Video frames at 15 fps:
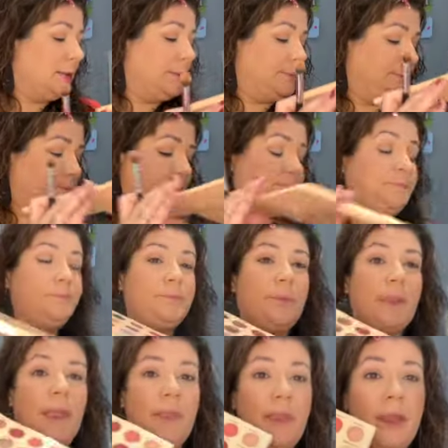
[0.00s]

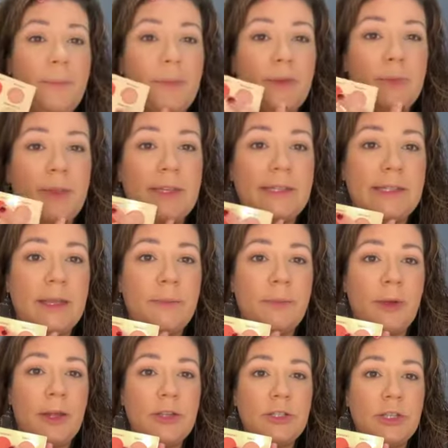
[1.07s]
And then with the same
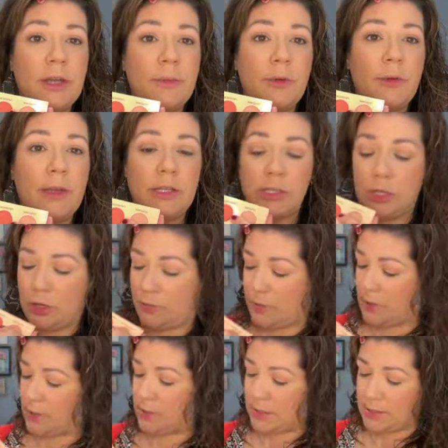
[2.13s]
brush, I'm going to go
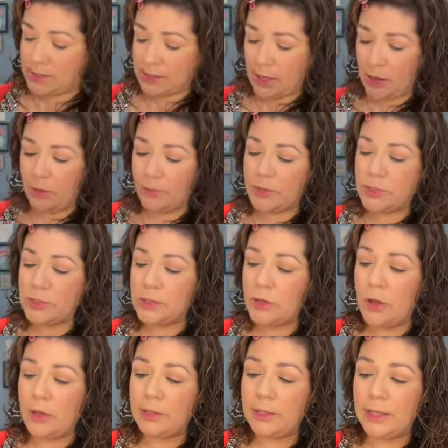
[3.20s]
into this color, which is
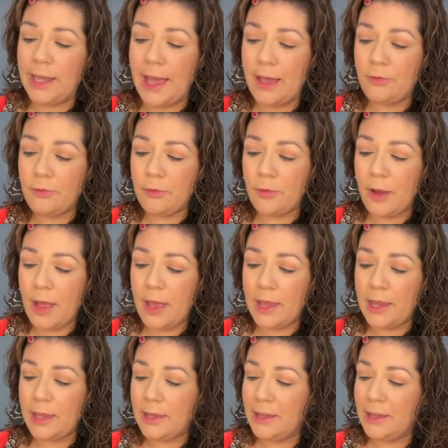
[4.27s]
called Laugh Cry.